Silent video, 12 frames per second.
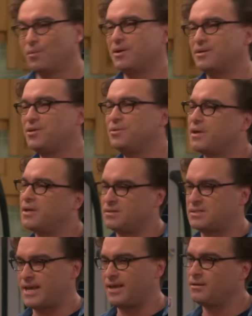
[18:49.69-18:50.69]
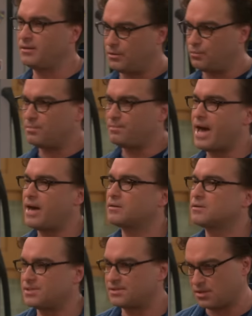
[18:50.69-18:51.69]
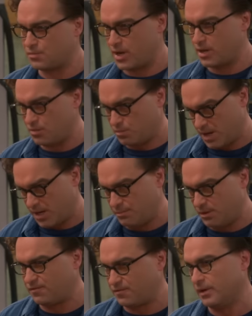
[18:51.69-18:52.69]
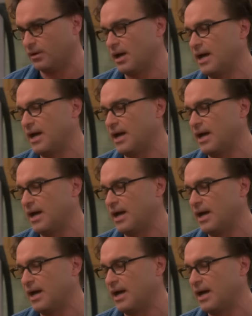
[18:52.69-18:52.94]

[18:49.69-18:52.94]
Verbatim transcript: what you intended. What matters is the way you made me feel.